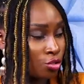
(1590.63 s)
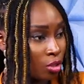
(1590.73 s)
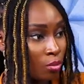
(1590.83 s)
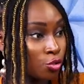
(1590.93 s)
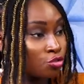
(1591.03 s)

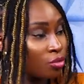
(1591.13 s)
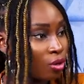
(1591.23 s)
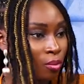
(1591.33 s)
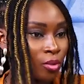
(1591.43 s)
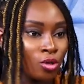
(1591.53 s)
children
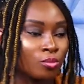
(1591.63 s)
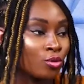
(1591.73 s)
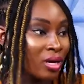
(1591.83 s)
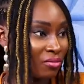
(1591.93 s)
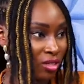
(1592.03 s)
coming up don't
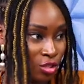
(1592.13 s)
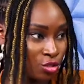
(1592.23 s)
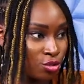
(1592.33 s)
have any issues,